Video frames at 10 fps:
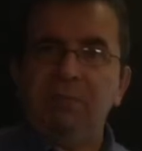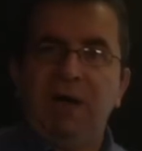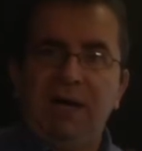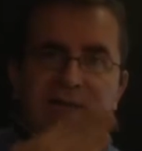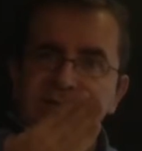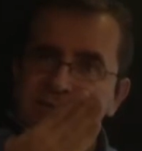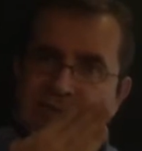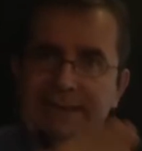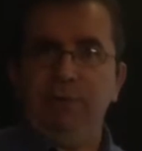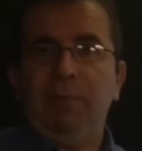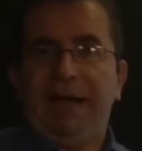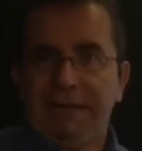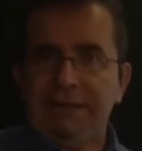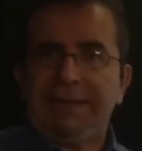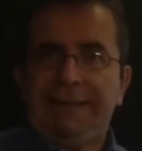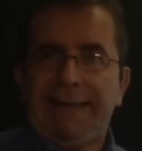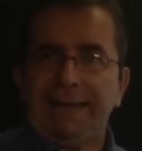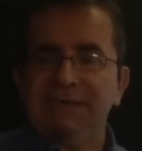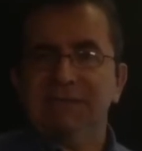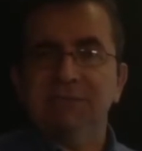box, and you buy
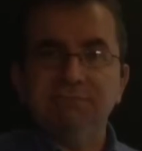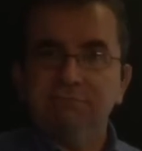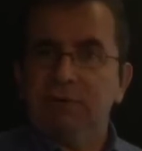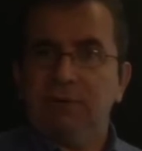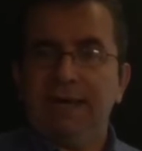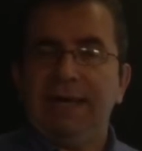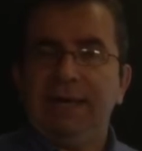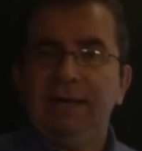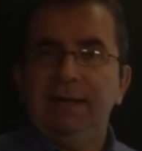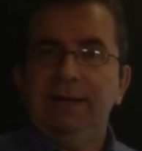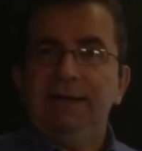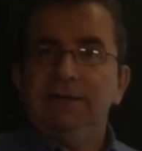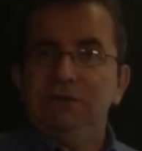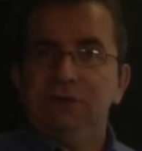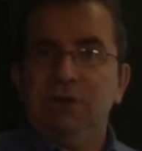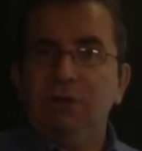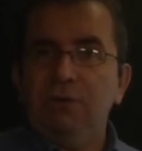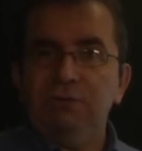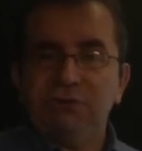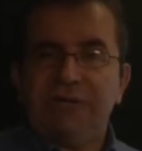Kleenex. Okay,
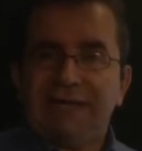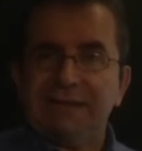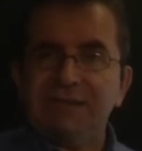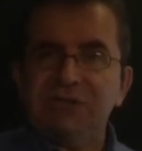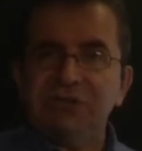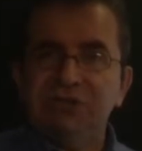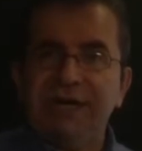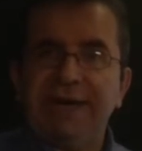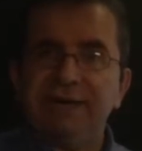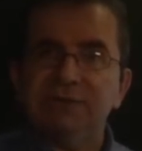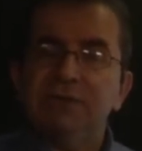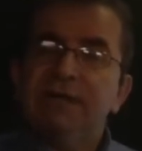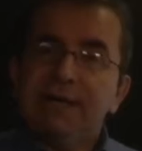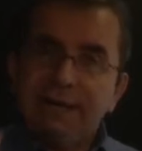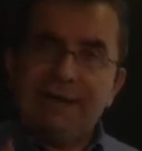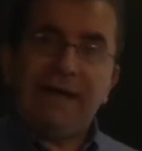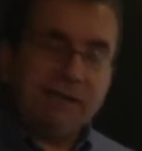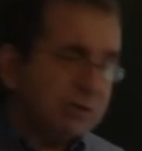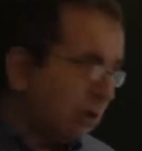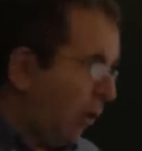so that doesn't change. That
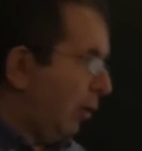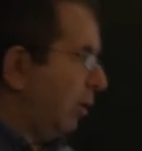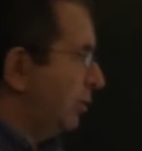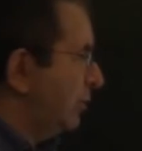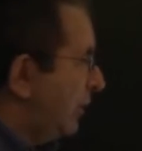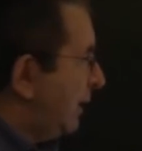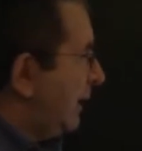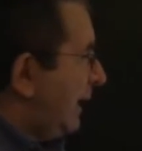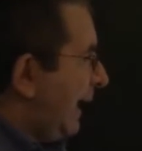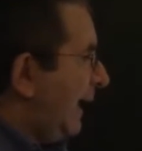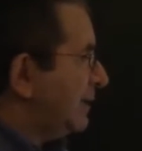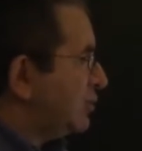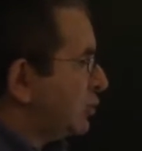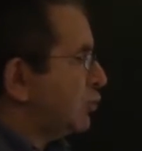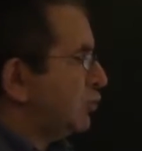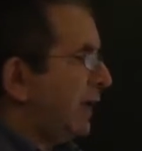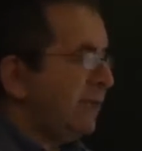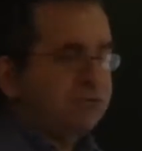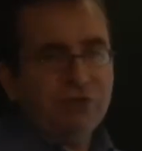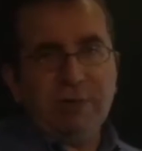is called a
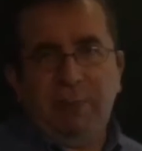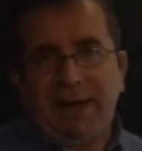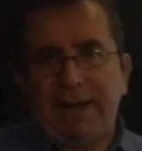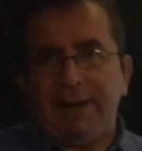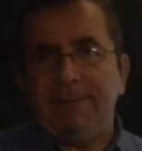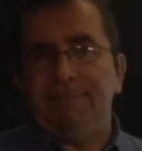straight rebuy.